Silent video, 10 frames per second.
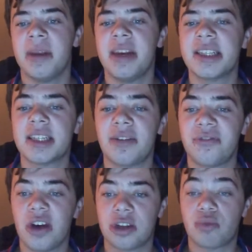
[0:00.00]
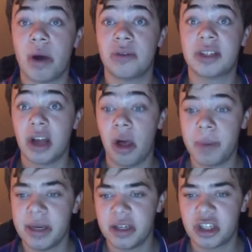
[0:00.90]
but this is the first Wales
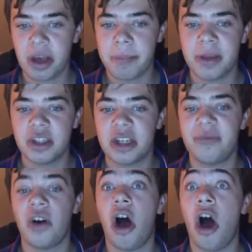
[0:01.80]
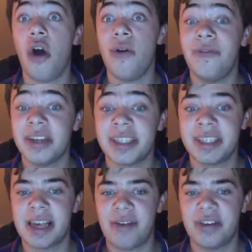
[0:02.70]
derby in the Championship for over
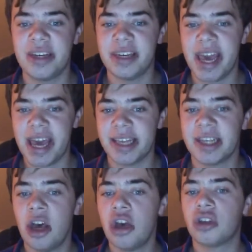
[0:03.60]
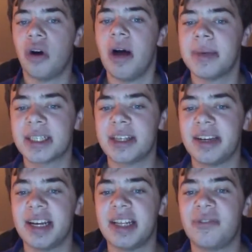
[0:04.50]
seven years, so I'm
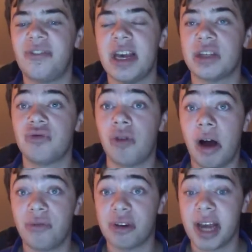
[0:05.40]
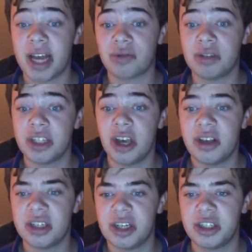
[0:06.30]
excited this fierce rivalry has
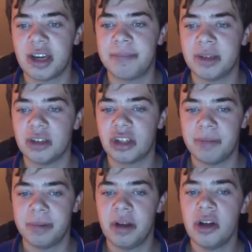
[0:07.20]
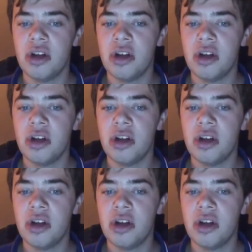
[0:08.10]
returned to the Championship.